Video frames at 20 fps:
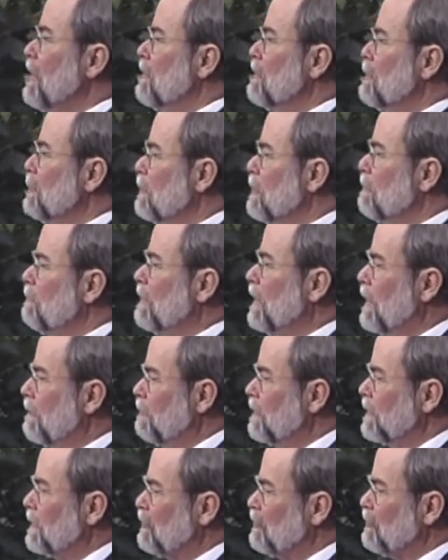through a
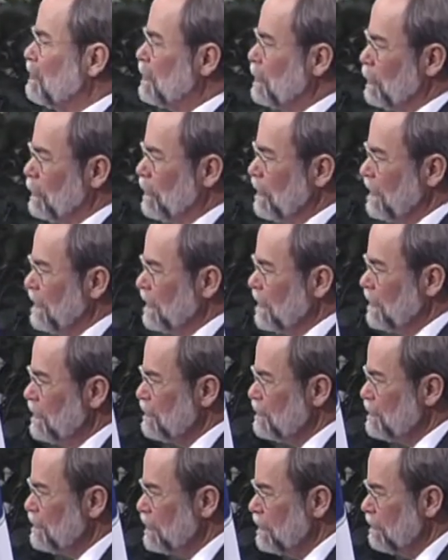public school in a
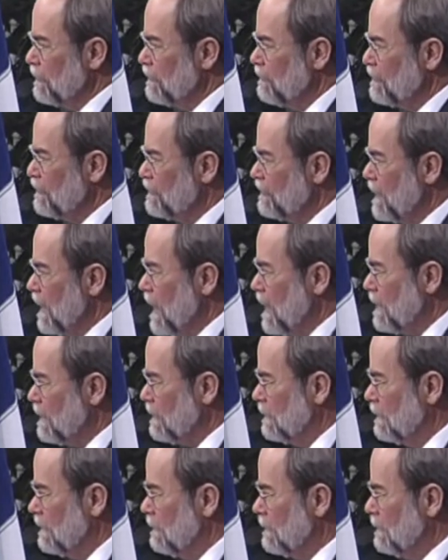conservative state?